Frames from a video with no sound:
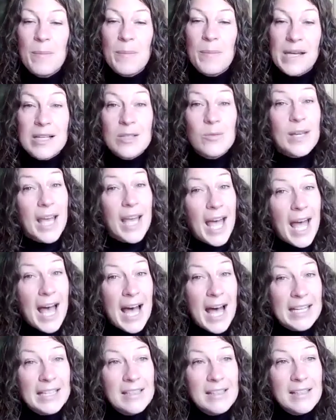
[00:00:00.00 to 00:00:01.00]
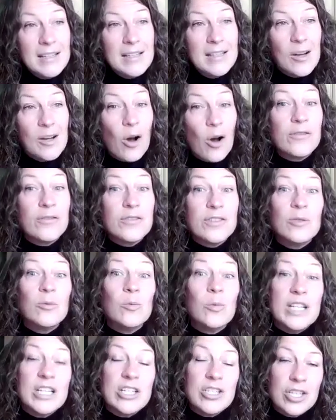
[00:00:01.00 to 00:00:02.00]
because we can,
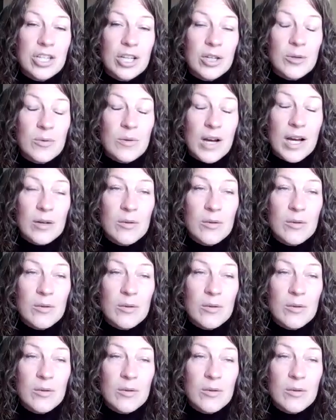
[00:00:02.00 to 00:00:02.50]
often we do.